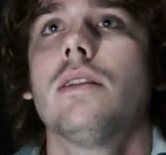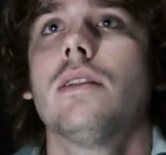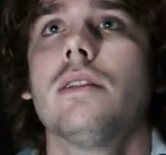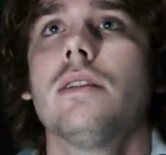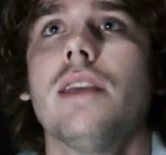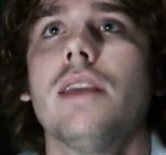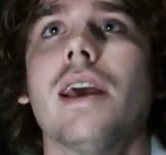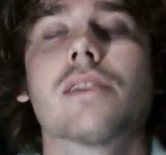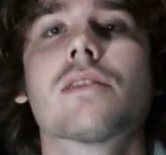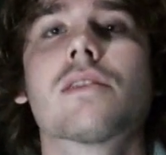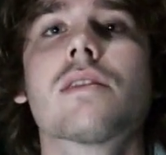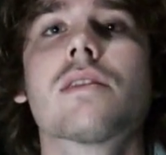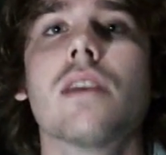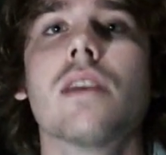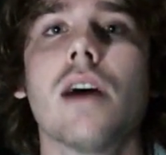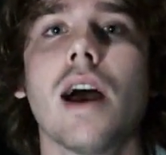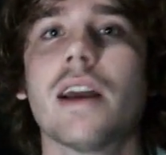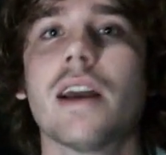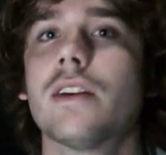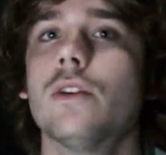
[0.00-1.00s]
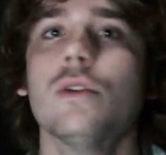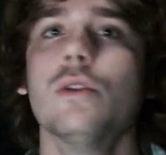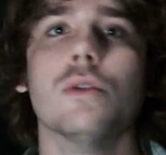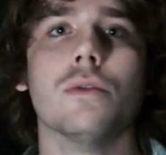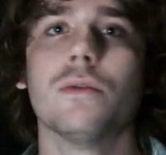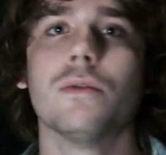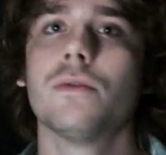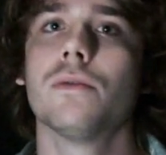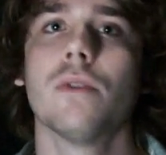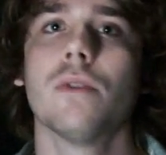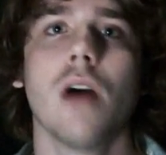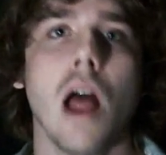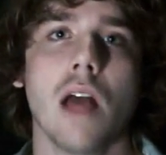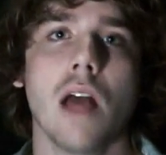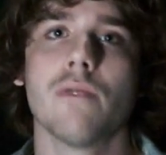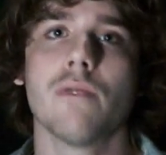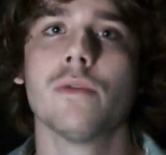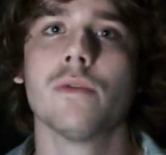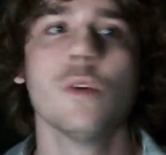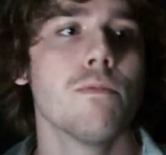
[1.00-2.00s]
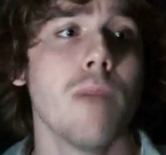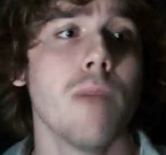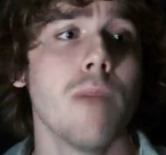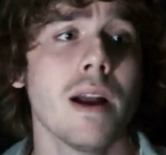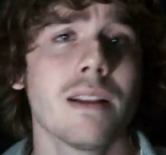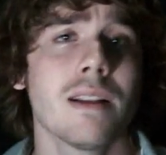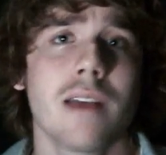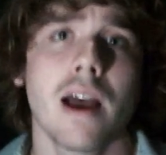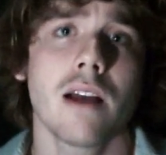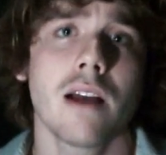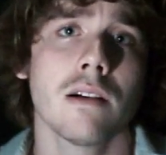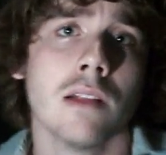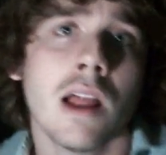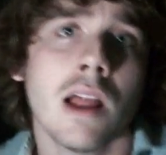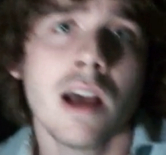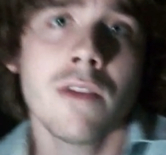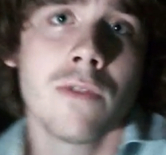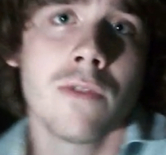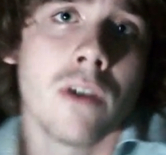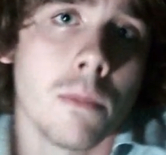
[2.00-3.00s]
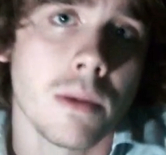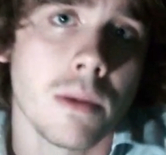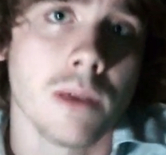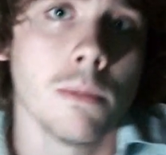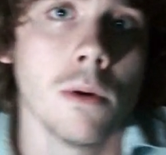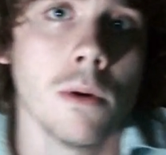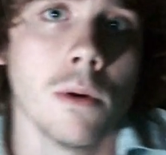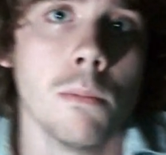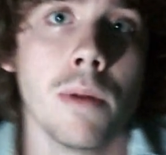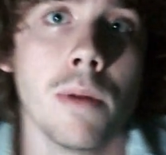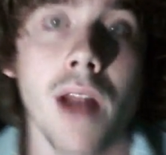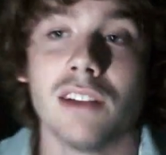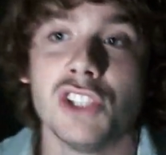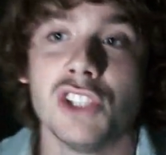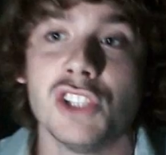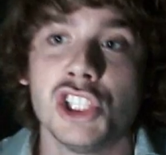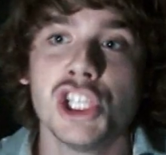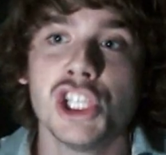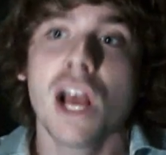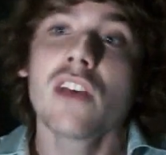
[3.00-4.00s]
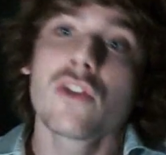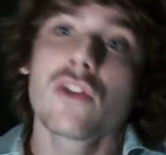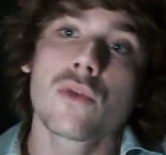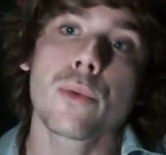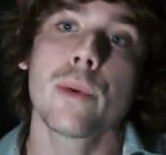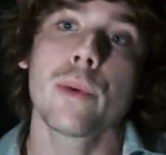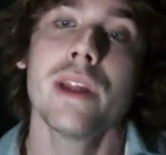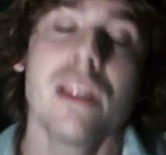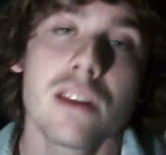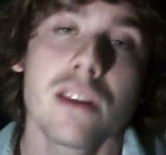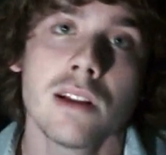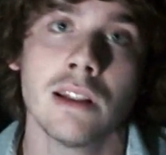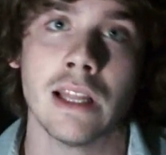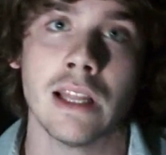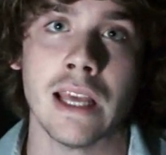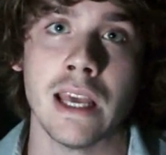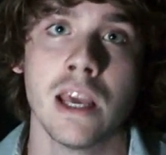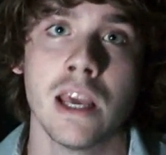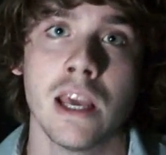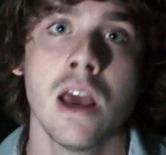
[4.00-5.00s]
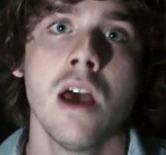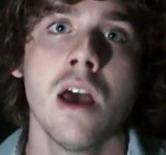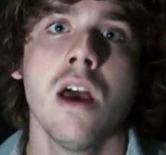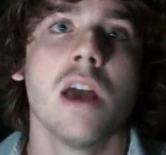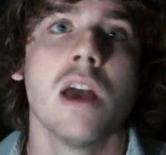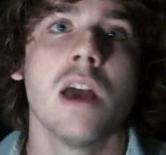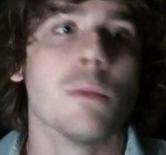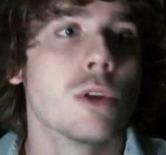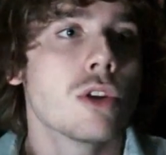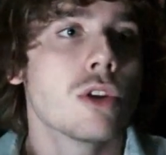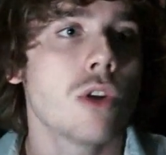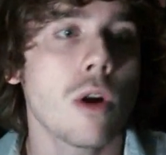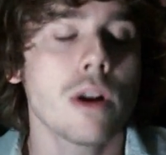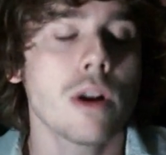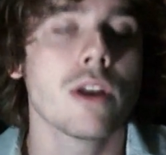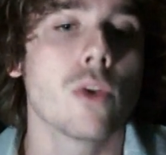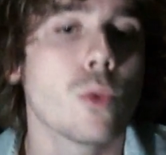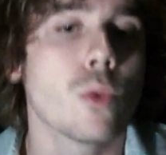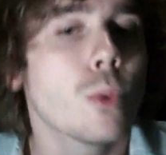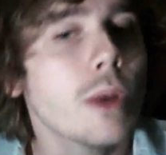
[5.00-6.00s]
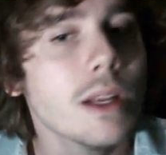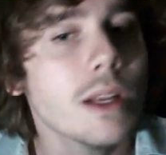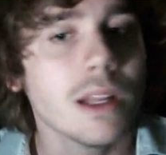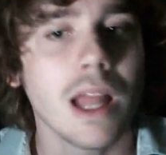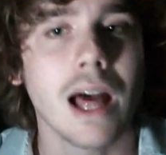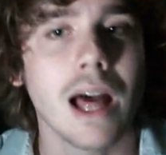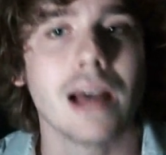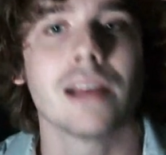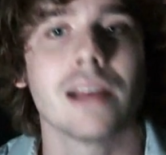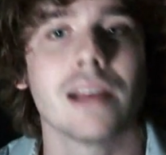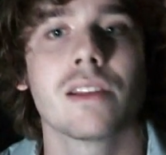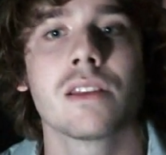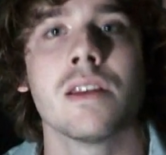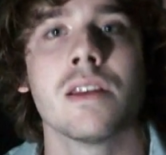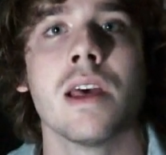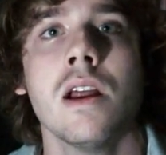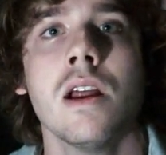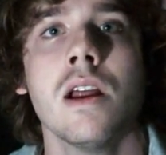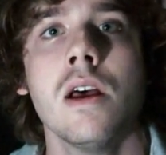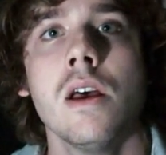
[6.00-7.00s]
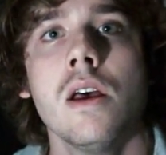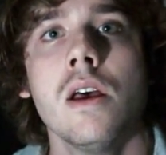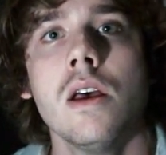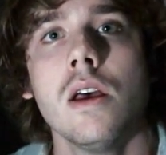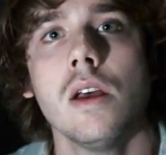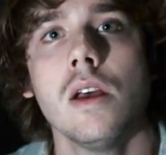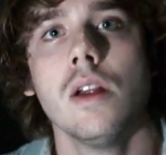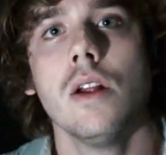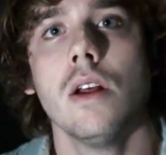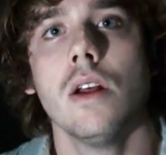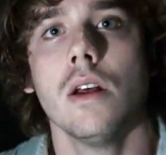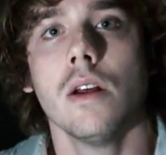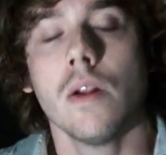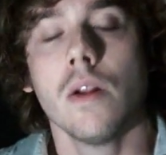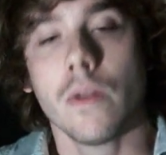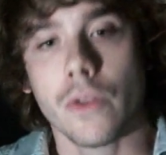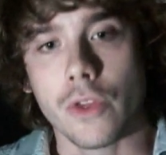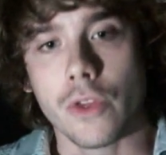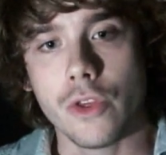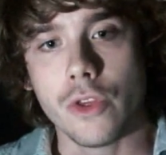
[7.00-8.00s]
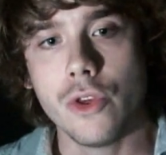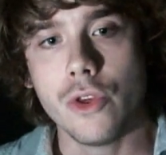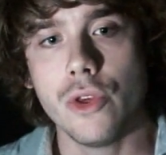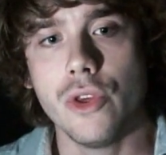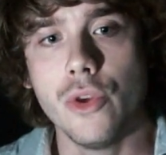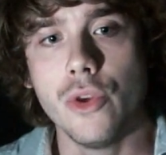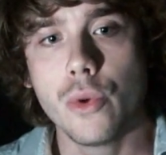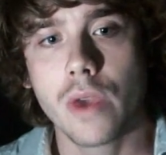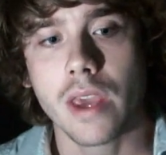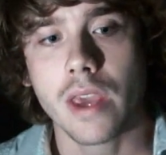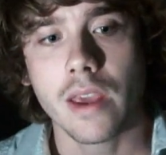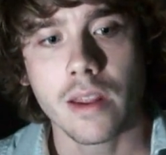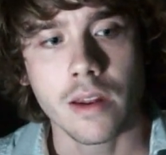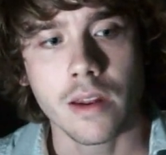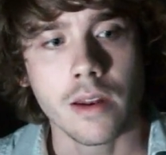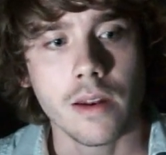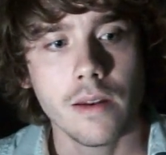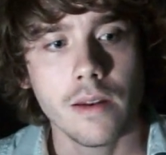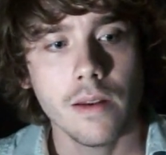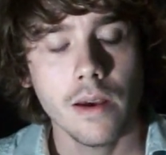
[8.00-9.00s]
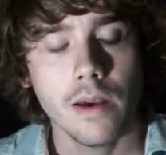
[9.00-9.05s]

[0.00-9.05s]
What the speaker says: Yes, I goof. I've goofed my entire life on people, but I just recently am starting to realize that you can